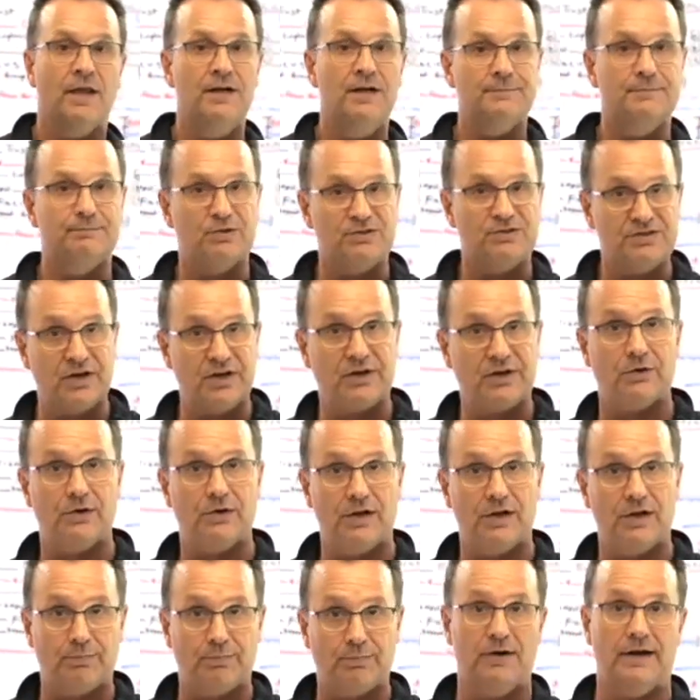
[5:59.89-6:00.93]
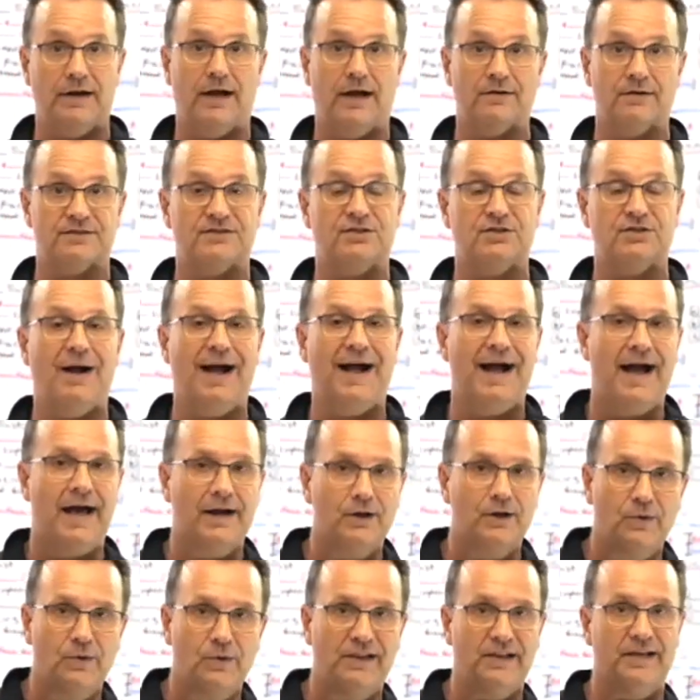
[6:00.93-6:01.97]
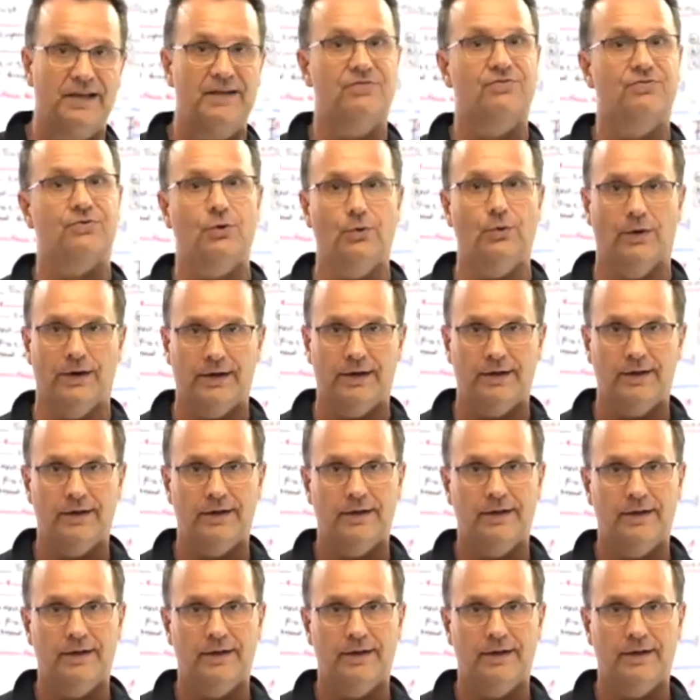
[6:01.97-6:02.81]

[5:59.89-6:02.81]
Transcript: it is particularly pronounced. So, how do we lead through it?